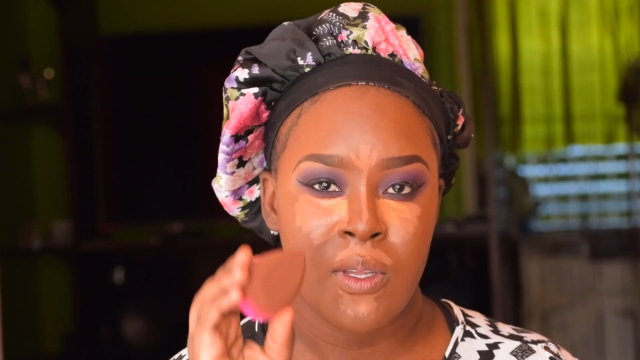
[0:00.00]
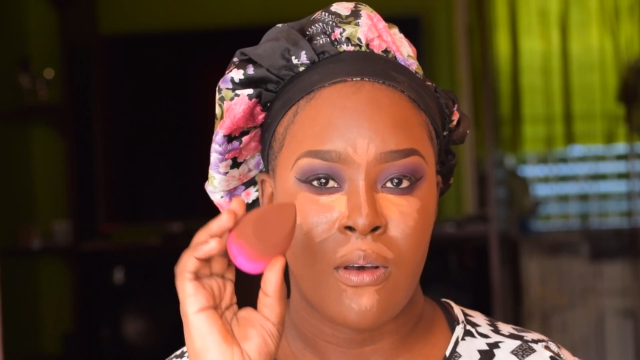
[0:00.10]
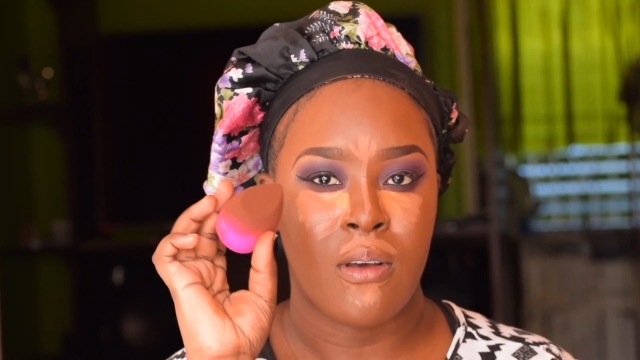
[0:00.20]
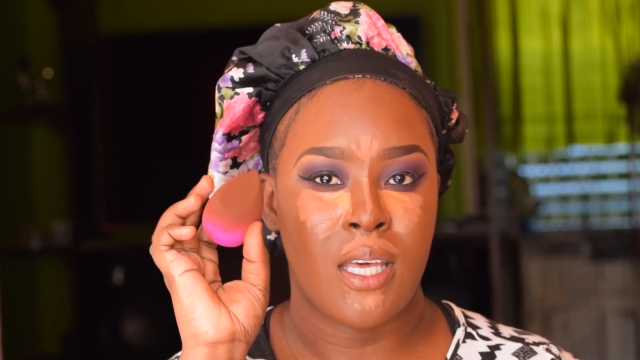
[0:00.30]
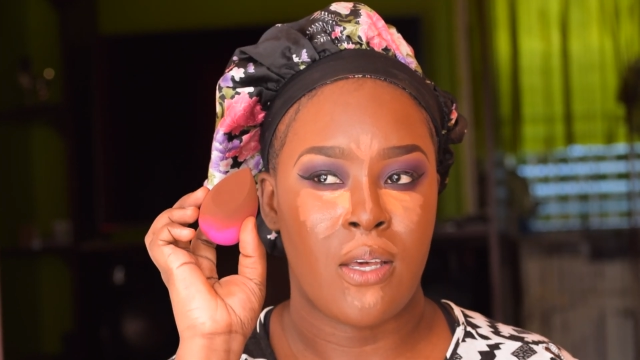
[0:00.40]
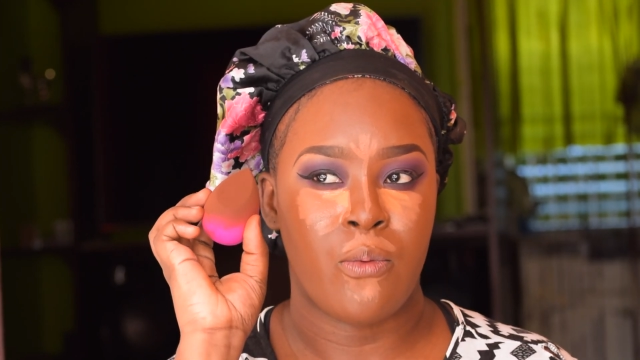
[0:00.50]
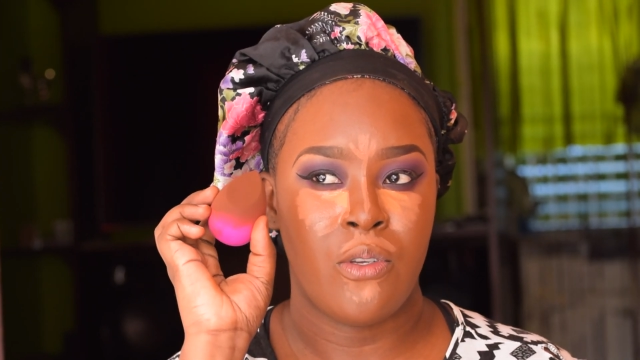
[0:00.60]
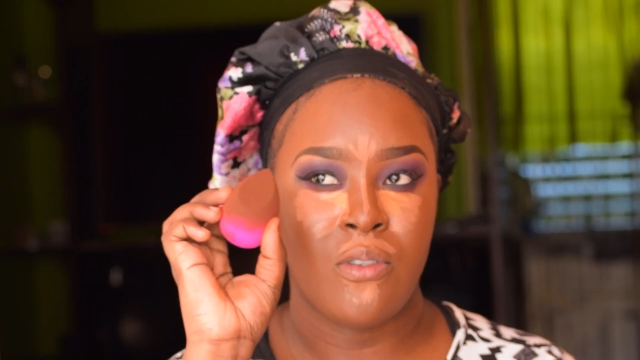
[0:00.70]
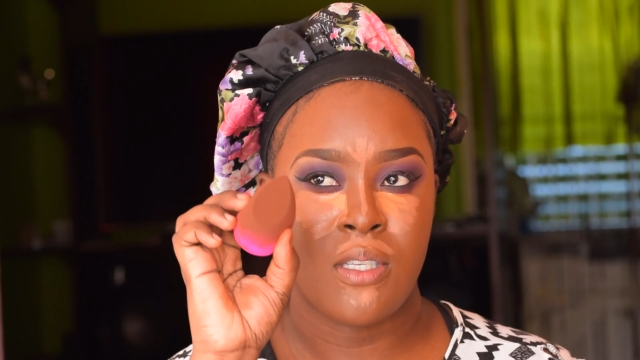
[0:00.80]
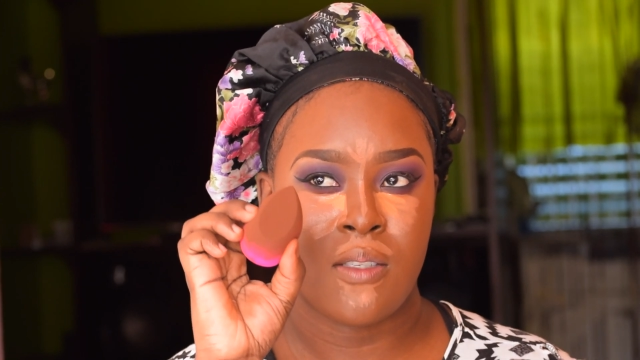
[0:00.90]
Okay, we
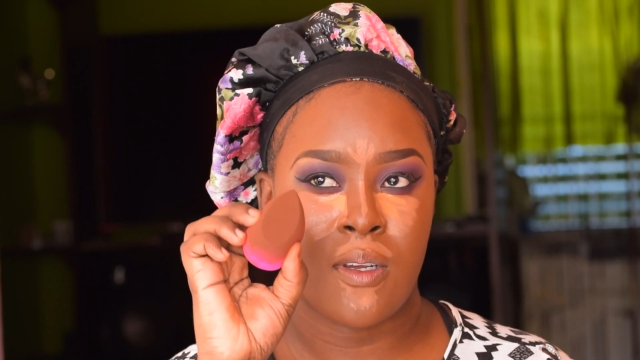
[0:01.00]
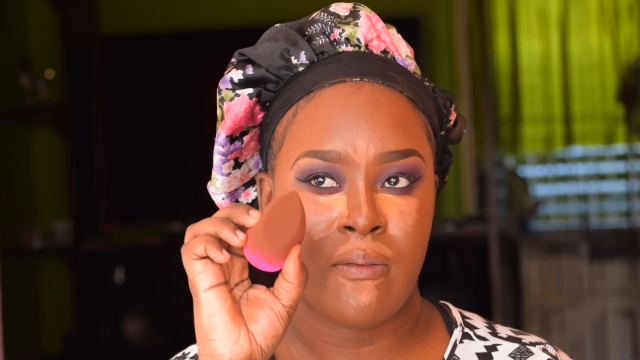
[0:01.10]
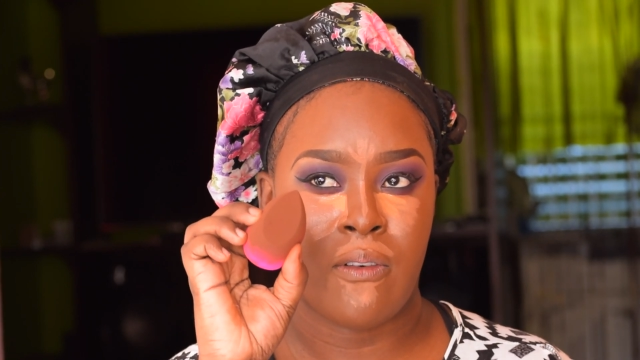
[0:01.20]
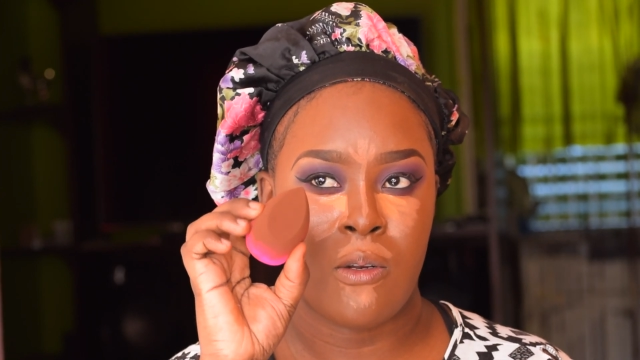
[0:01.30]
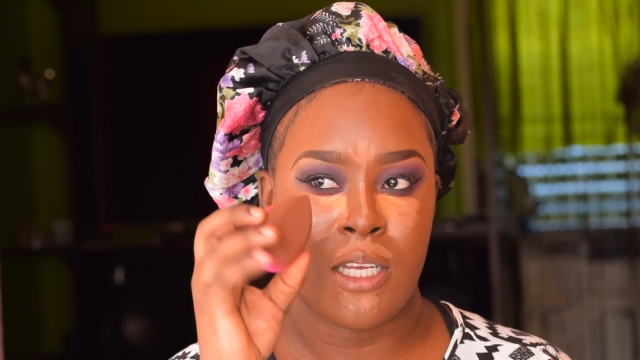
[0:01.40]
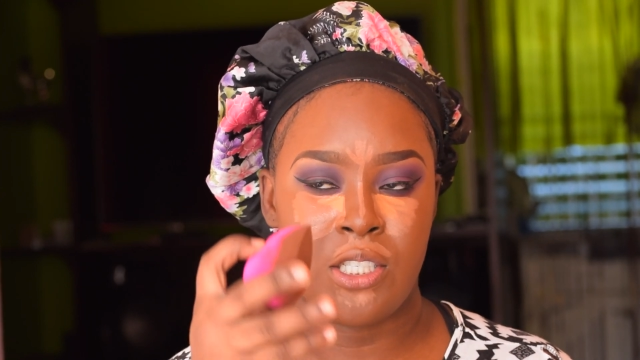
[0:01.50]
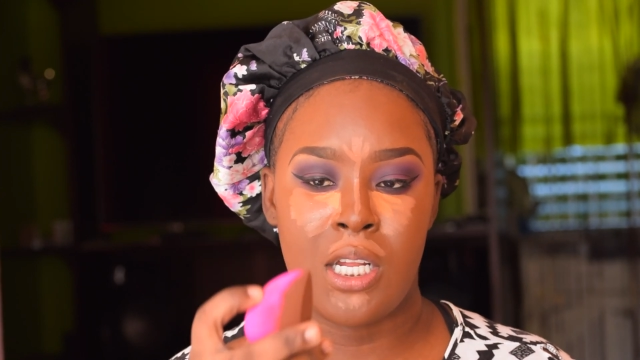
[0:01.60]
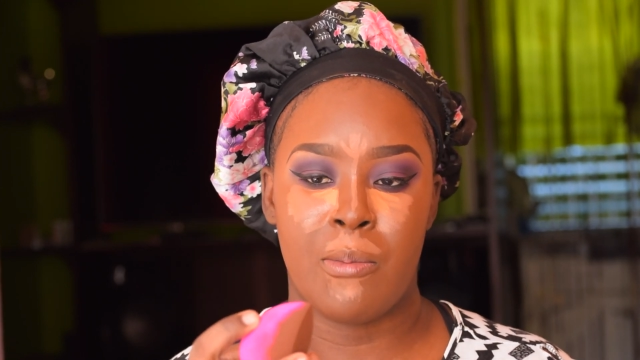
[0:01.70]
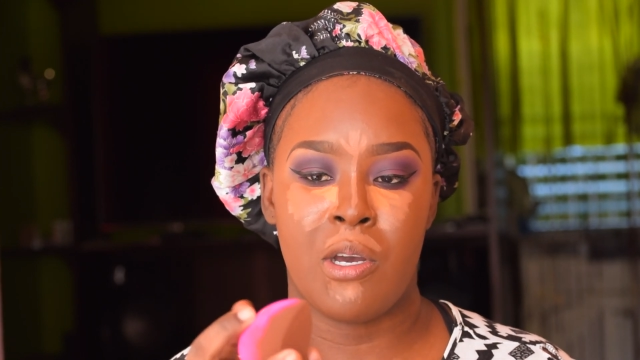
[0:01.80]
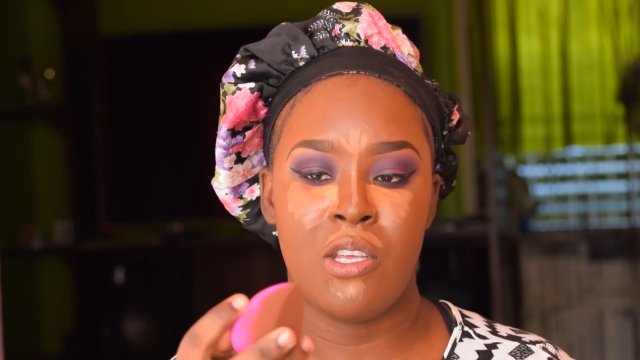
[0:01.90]
use this for the
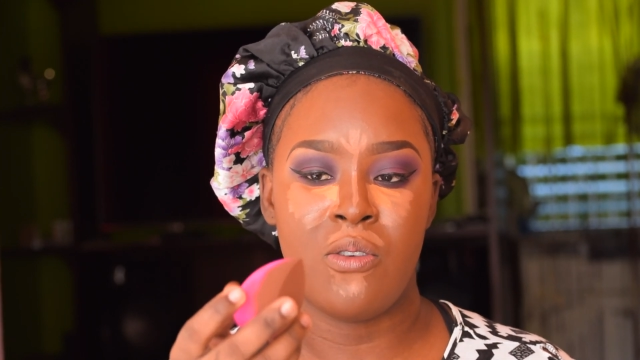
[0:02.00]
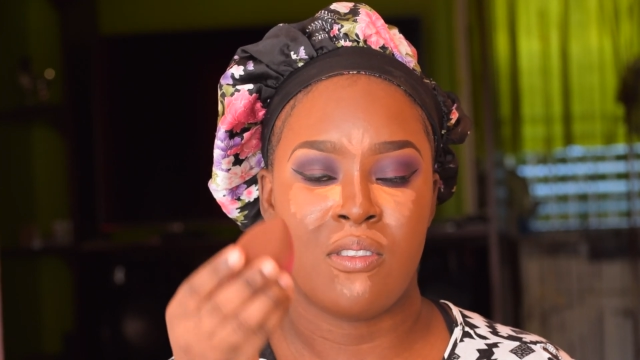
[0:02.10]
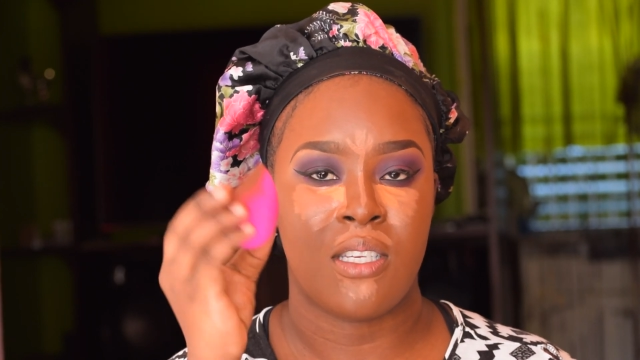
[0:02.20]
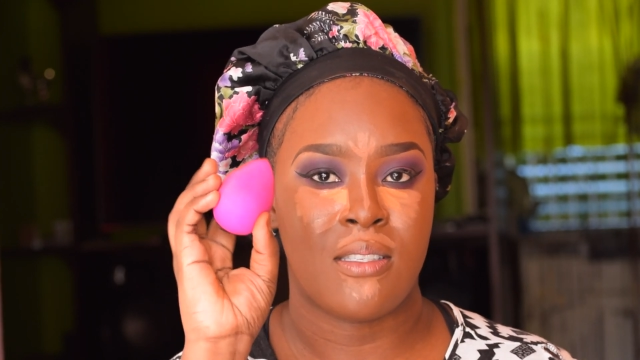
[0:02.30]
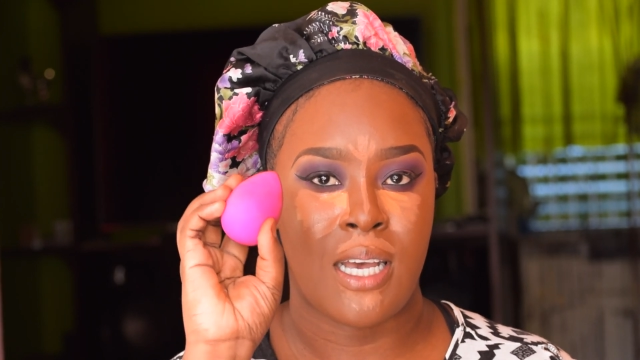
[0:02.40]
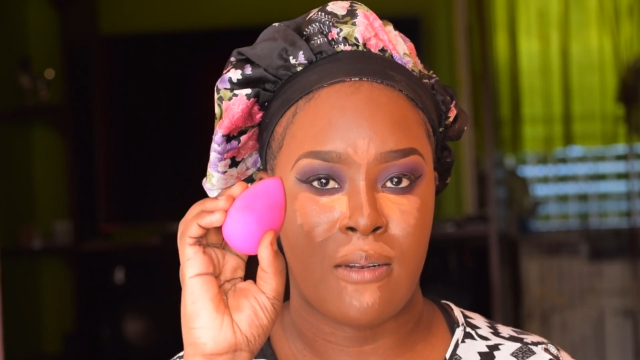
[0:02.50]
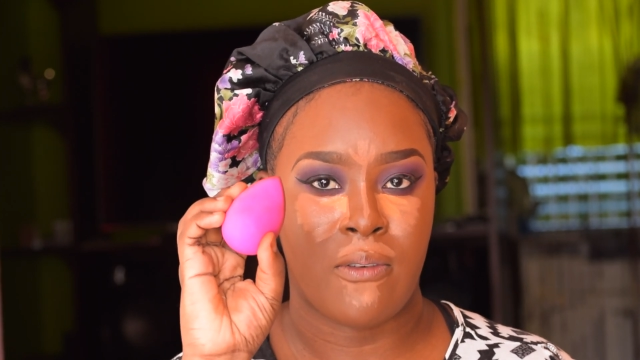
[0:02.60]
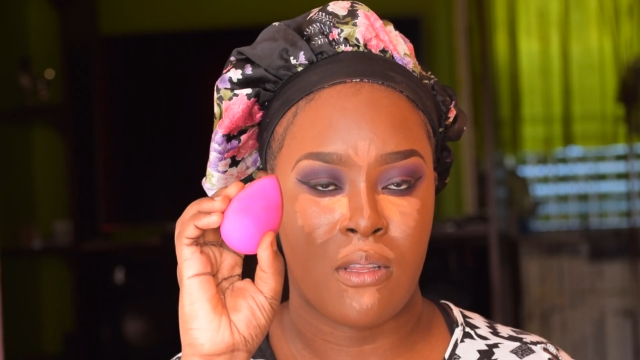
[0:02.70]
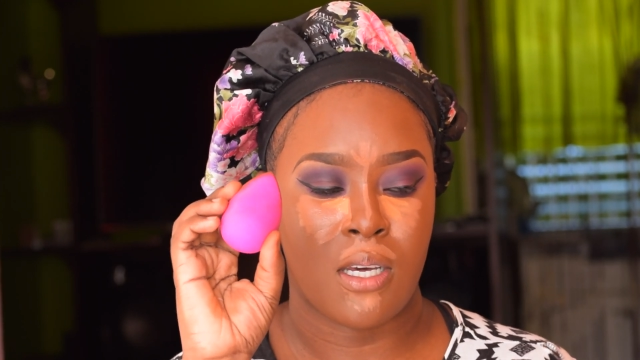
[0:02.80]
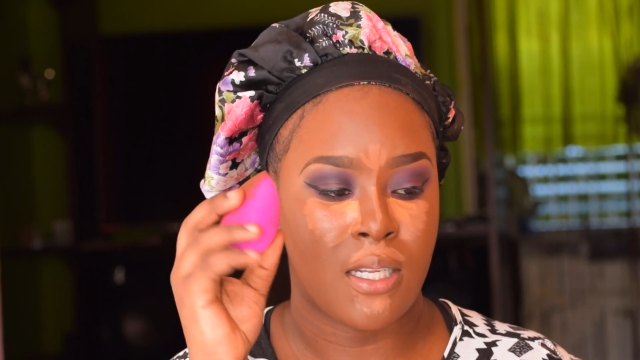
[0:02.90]
foundation. I'm gonna use this side
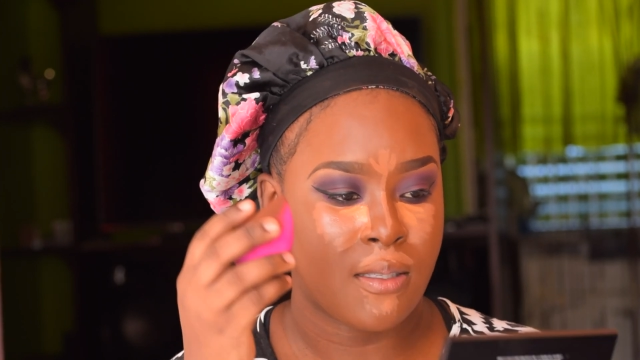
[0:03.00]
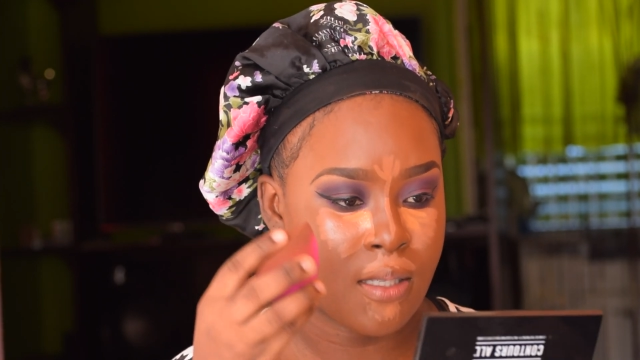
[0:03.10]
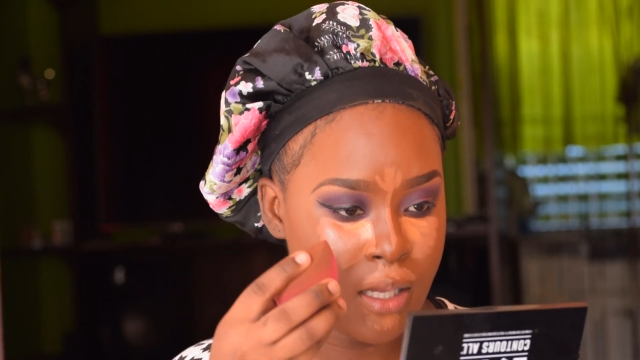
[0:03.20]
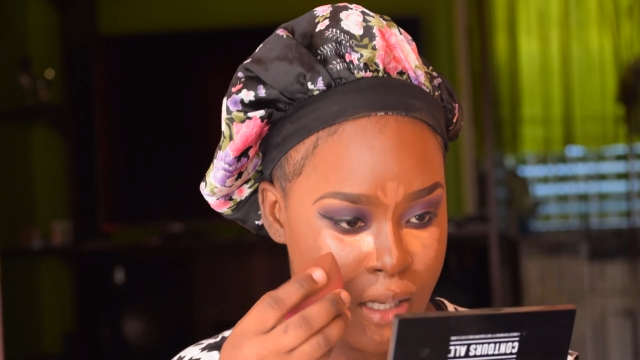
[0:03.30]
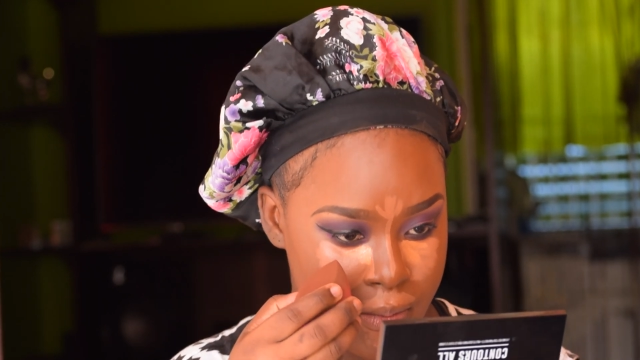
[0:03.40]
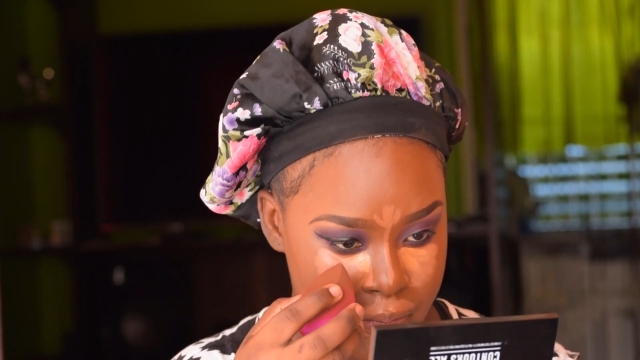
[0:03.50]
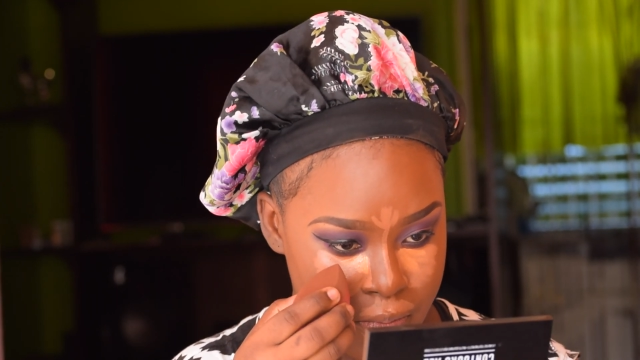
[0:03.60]
for the concealer.